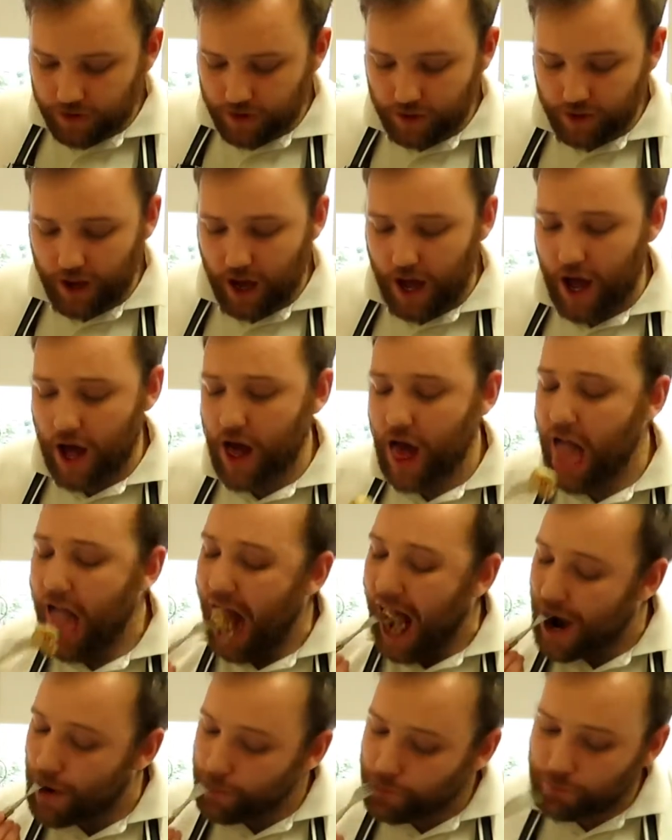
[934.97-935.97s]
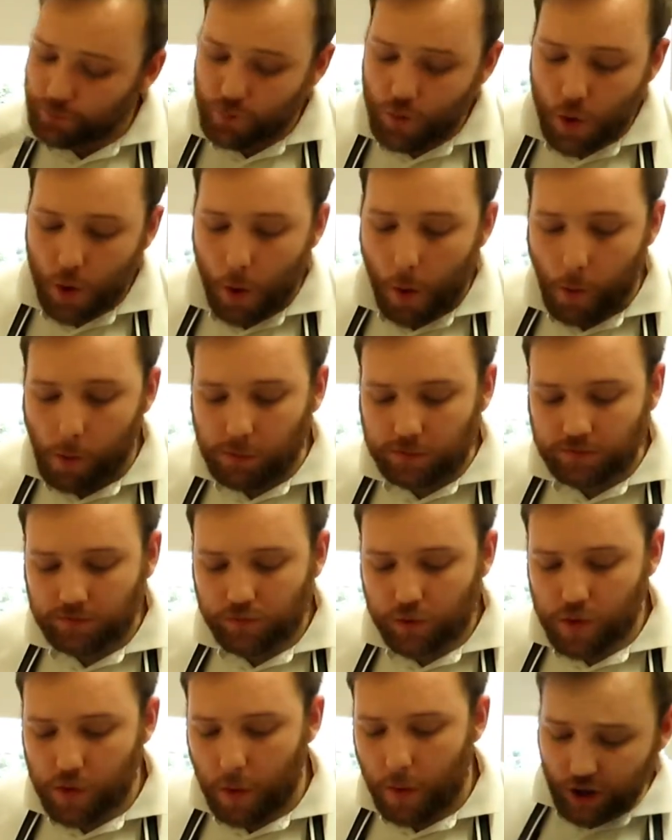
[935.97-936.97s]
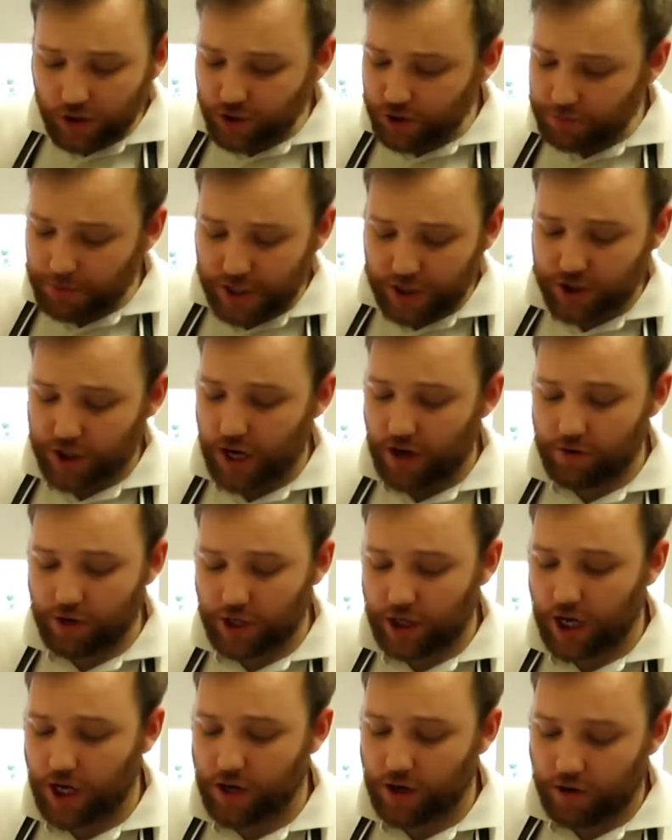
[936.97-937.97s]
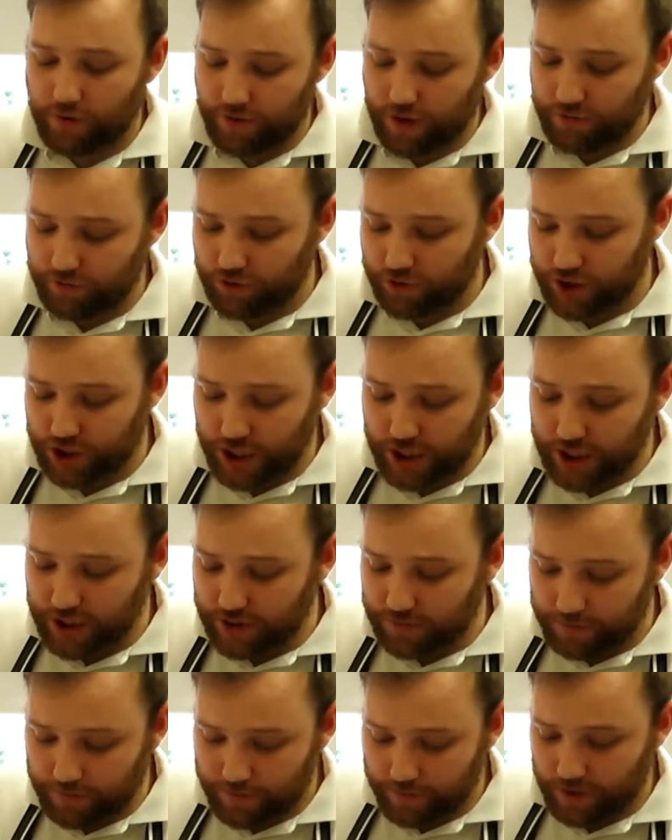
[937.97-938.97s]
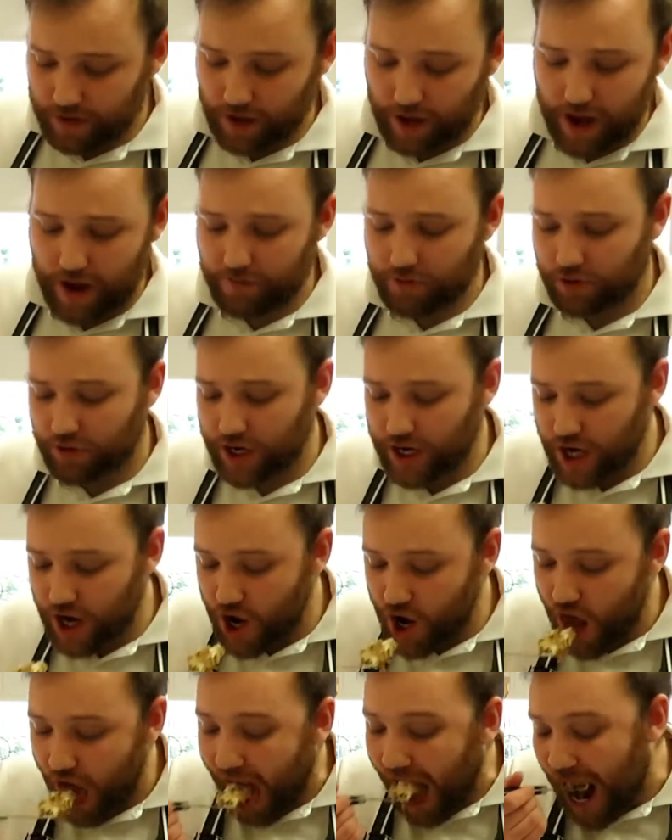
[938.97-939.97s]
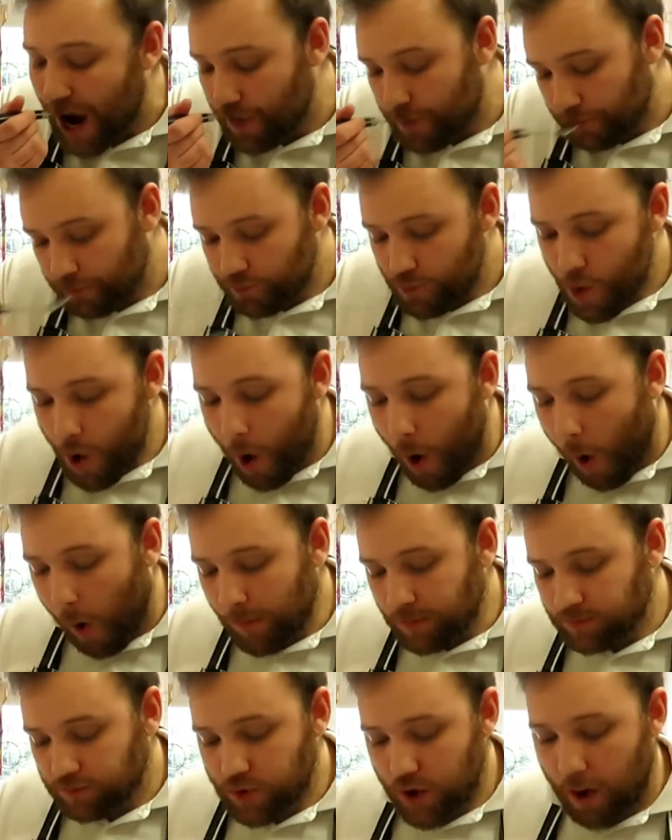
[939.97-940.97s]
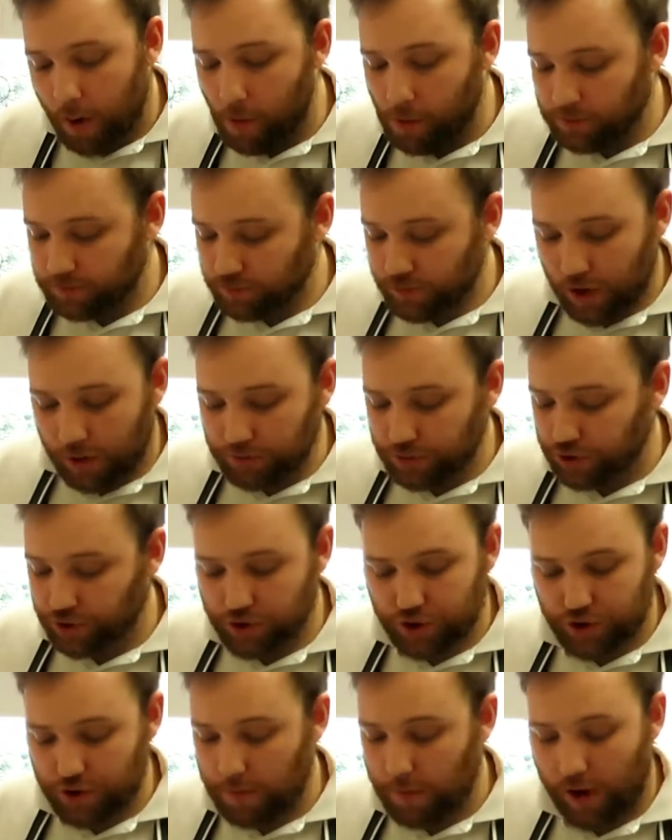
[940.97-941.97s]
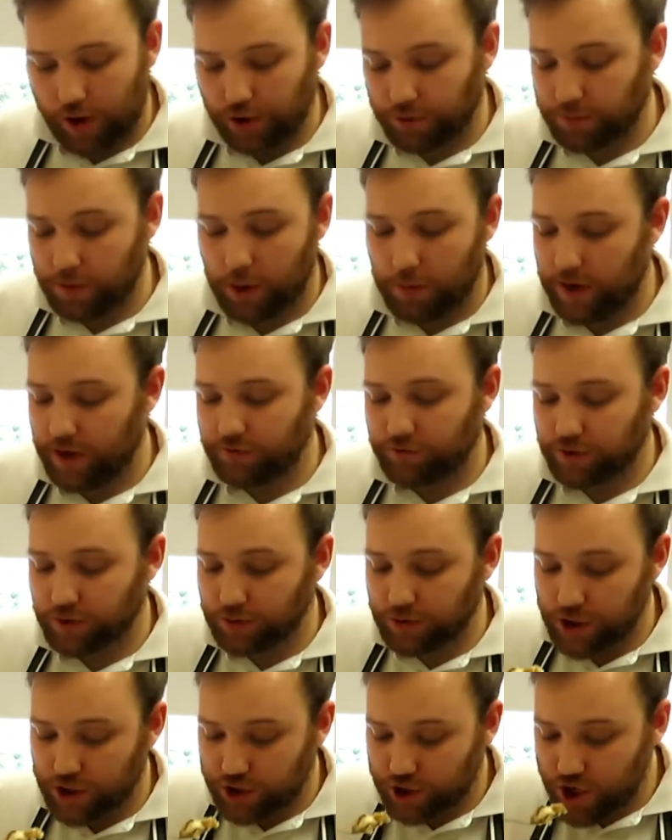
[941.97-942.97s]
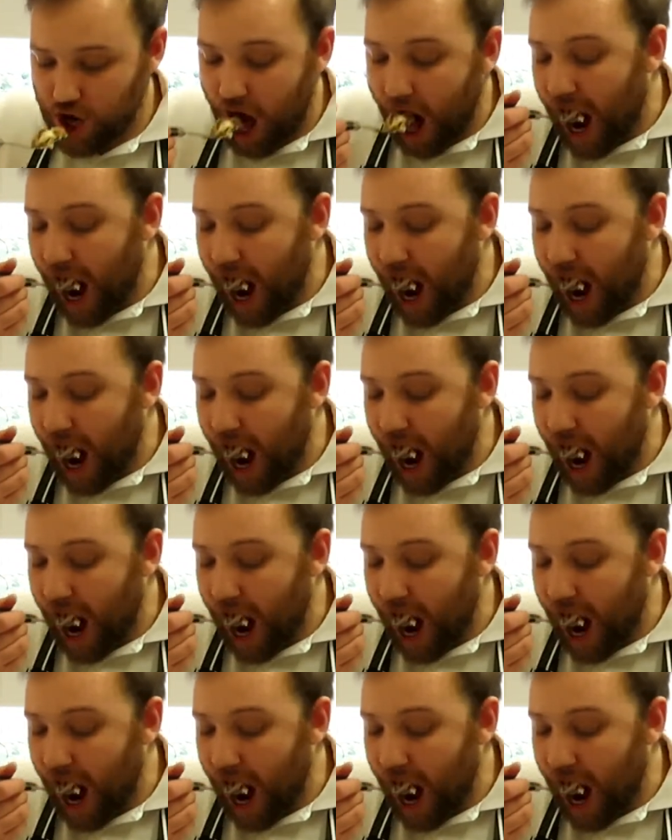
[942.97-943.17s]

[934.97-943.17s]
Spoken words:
That is the best carrot cake I've ever seen, ever eaten. I'm just going to demolish my way through this.